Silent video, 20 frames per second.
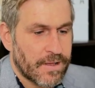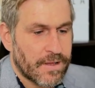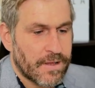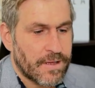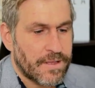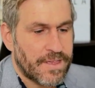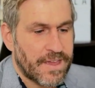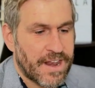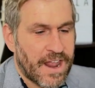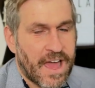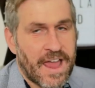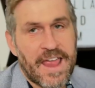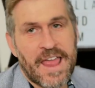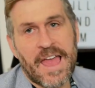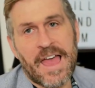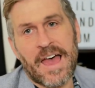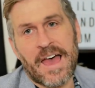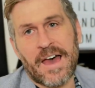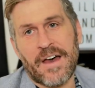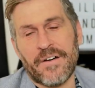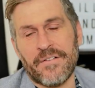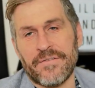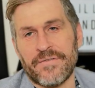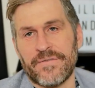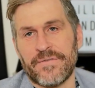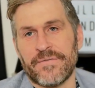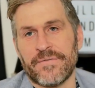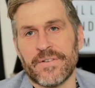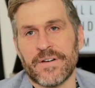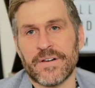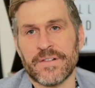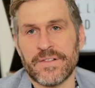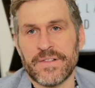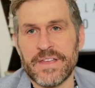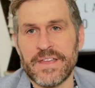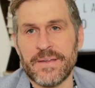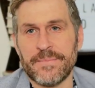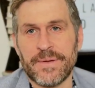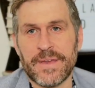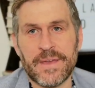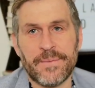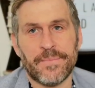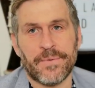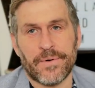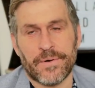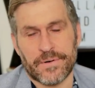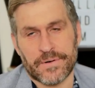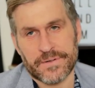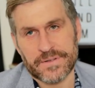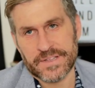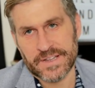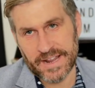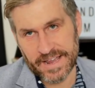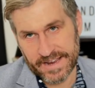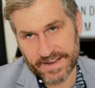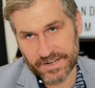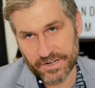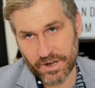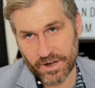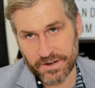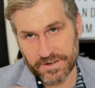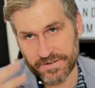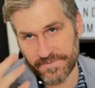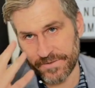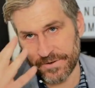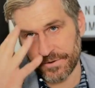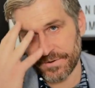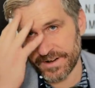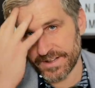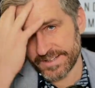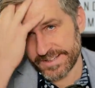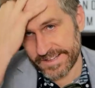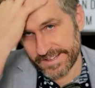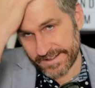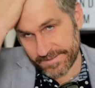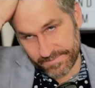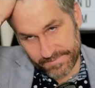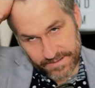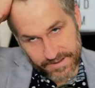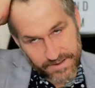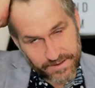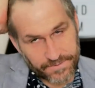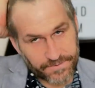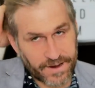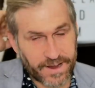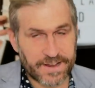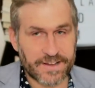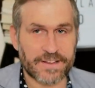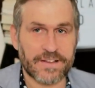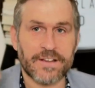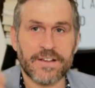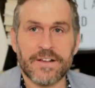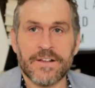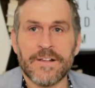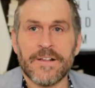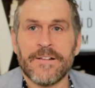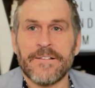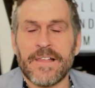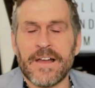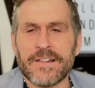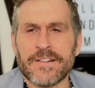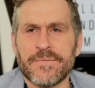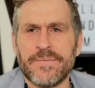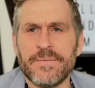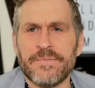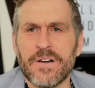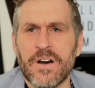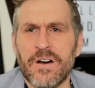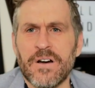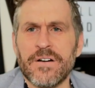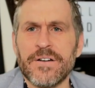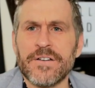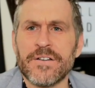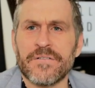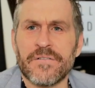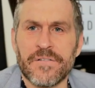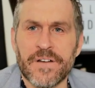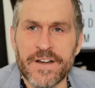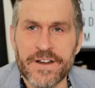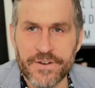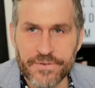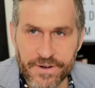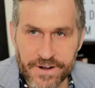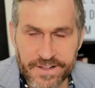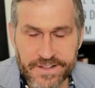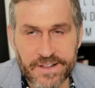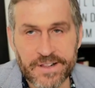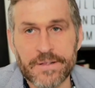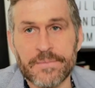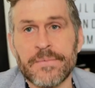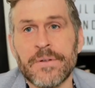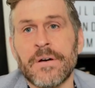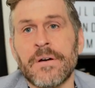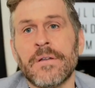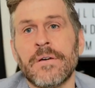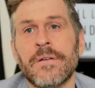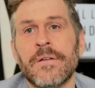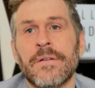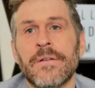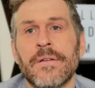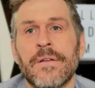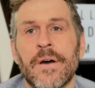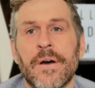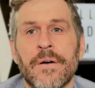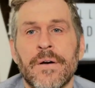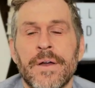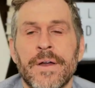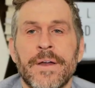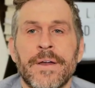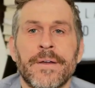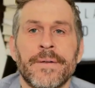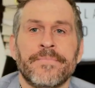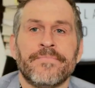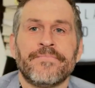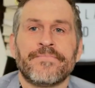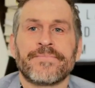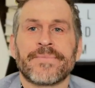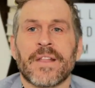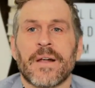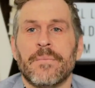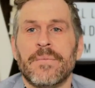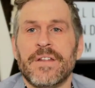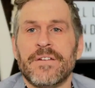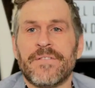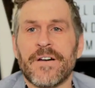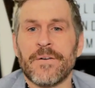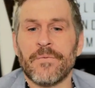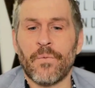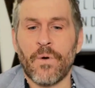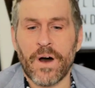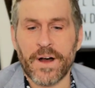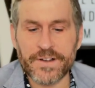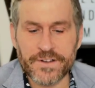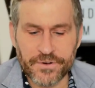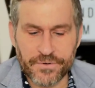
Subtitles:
then I have elite people that I can talk to for criticism, right? That's the people, oh, you're afraid of criticism. No. But if I want